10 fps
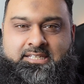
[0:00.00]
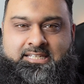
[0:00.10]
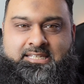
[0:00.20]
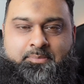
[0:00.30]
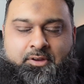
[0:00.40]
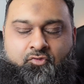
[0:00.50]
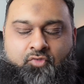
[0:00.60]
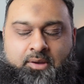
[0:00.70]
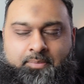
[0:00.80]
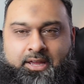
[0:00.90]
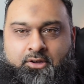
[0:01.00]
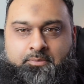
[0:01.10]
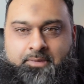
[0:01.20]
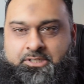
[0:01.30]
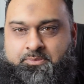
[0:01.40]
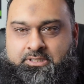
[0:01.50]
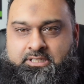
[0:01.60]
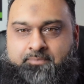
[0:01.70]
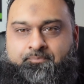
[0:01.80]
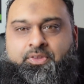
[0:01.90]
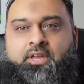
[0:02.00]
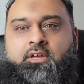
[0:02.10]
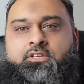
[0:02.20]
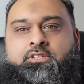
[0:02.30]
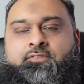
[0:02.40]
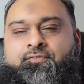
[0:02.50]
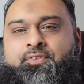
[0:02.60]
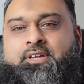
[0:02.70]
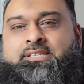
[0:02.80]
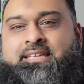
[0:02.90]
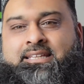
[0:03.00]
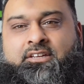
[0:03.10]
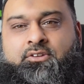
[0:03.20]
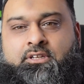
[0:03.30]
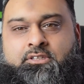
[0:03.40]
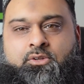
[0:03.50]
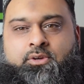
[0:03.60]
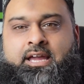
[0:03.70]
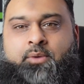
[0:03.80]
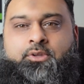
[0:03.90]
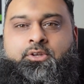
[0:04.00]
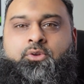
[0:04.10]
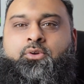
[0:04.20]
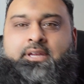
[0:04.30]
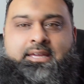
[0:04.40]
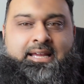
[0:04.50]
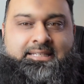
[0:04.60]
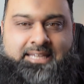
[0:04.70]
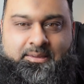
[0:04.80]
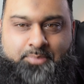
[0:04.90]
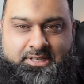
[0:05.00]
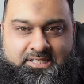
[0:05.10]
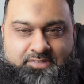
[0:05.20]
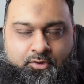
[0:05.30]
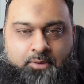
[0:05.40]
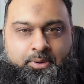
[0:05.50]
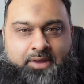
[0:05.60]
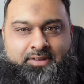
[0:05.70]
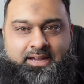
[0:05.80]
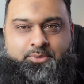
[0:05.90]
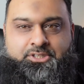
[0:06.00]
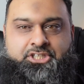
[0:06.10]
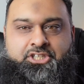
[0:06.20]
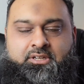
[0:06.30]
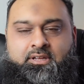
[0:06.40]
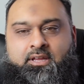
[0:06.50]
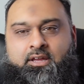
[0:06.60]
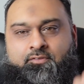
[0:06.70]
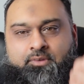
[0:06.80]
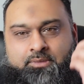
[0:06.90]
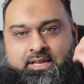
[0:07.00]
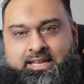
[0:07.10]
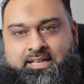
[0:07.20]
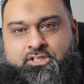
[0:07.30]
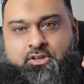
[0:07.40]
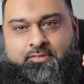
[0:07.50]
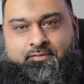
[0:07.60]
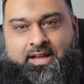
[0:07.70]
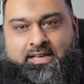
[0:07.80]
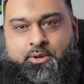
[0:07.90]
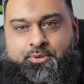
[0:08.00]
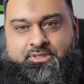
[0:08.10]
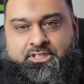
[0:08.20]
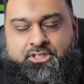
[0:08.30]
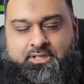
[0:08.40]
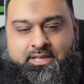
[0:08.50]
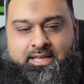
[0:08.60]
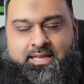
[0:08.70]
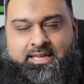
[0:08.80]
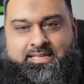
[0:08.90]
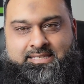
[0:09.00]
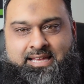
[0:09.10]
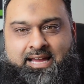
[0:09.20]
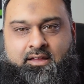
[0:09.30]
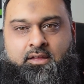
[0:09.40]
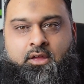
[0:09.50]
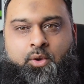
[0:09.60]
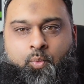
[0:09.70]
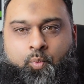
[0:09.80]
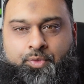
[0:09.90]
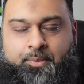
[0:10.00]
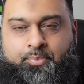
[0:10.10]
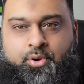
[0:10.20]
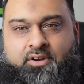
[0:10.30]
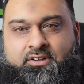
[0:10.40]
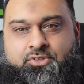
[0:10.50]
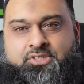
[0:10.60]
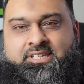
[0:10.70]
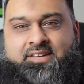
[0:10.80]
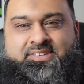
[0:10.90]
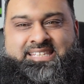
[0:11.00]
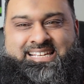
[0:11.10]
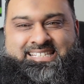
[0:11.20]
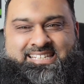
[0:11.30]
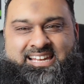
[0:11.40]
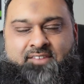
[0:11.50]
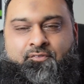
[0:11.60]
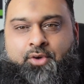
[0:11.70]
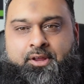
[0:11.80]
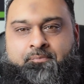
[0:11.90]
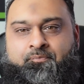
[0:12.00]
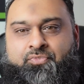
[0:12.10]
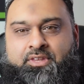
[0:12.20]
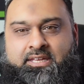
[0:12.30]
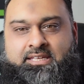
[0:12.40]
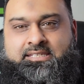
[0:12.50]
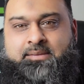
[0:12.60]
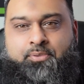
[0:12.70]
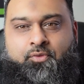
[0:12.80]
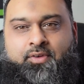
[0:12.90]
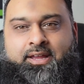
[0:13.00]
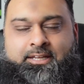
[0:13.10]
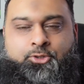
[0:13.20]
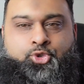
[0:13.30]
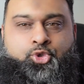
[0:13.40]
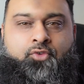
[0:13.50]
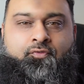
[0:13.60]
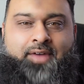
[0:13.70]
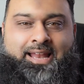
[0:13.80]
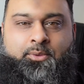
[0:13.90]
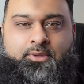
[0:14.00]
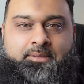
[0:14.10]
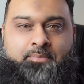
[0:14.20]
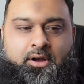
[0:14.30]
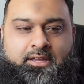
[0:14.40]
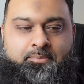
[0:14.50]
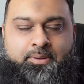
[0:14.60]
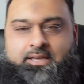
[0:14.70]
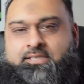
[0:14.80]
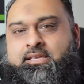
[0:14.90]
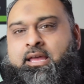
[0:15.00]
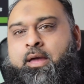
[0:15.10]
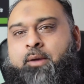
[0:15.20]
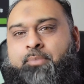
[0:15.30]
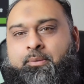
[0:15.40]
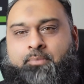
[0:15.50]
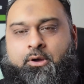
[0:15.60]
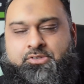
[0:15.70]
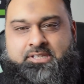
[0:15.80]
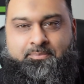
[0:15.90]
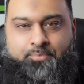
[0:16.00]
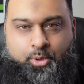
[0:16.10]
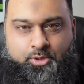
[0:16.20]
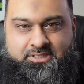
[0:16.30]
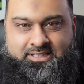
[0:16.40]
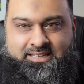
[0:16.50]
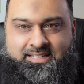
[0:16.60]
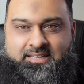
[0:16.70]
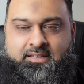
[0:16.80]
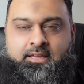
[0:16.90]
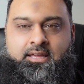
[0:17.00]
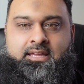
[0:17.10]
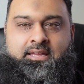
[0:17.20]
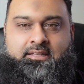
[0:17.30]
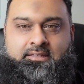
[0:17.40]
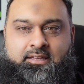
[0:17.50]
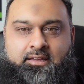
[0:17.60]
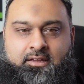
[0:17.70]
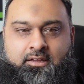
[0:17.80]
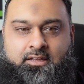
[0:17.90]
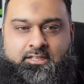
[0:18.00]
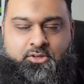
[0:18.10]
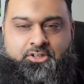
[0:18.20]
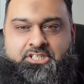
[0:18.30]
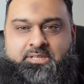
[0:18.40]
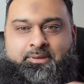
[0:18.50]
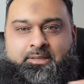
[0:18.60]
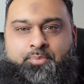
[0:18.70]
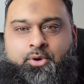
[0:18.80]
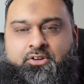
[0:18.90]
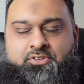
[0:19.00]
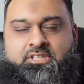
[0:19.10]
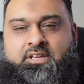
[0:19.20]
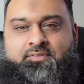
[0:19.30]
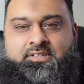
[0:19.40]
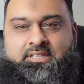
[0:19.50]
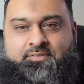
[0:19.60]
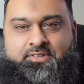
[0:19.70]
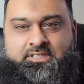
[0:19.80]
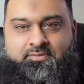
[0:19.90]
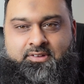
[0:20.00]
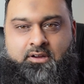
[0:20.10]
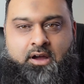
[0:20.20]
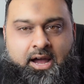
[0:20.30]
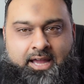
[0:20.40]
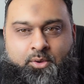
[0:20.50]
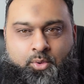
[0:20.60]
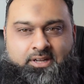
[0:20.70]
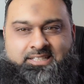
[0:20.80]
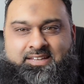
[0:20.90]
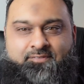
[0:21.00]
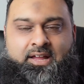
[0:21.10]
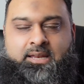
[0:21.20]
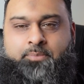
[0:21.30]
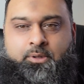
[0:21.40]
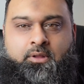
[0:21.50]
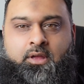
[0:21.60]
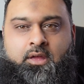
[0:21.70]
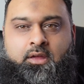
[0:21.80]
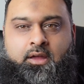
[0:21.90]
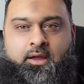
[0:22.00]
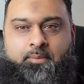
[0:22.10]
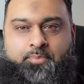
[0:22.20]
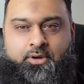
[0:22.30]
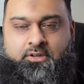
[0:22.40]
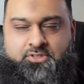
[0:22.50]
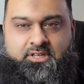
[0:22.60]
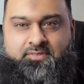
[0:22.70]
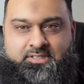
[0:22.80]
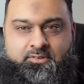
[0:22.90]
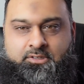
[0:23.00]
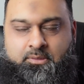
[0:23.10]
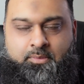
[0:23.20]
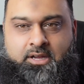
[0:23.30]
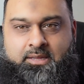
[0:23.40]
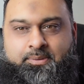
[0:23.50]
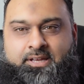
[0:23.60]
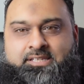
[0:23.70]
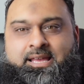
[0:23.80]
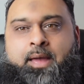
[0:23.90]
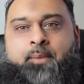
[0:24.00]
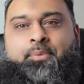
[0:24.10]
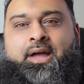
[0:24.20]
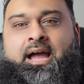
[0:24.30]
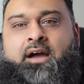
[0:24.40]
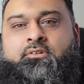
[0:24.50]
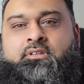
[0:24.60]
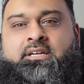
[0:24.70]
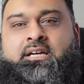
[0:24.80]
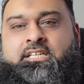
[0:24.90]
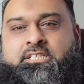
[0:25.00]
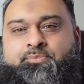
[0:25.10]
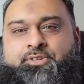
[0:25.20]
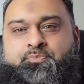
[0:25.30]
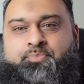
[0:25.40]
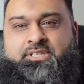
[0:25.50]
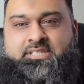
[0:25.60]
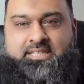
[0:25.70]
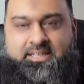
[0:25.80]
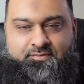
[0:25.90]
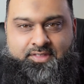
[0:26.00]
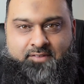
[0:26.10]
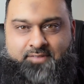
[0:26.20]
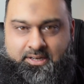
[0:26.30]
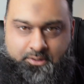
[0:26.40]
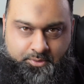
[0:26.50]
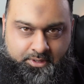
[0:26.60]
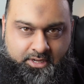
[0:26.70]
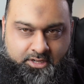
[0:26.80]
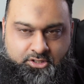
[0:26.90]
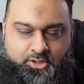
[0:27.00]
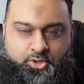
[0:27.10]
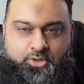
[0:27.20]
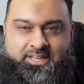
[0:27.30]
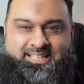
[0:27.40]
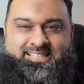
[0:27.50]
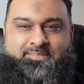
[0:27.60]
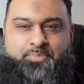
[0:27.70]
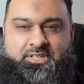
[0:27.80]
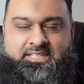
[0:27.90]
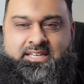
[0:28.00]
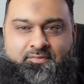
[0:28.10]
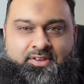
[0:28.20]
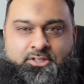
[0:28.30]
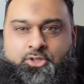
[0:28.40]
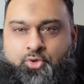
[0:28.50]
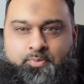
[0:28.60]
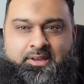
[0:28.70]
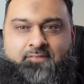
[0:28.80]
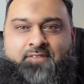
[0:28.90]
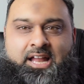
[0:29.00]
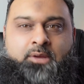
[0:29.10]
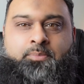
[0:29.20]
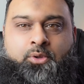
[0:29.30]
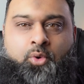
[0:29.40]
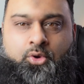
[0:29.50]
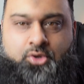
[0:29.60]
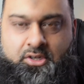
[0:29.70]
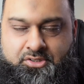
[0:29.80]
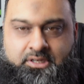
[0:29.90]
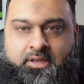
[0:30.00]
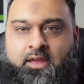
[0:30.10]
Is it being run by a good management team? So the first thing that you need to look at when you're looking at a business for a private acquisition from the lens of a value acquisition is that the product or service that is delivering, is it providing true value in the marketplace? But most importantly, it's not just about the product or service, if it's delivering a high quality, valuable product or service to the marketplace, but how do the customers perceive that value? So do they perceive it to be valuable or not?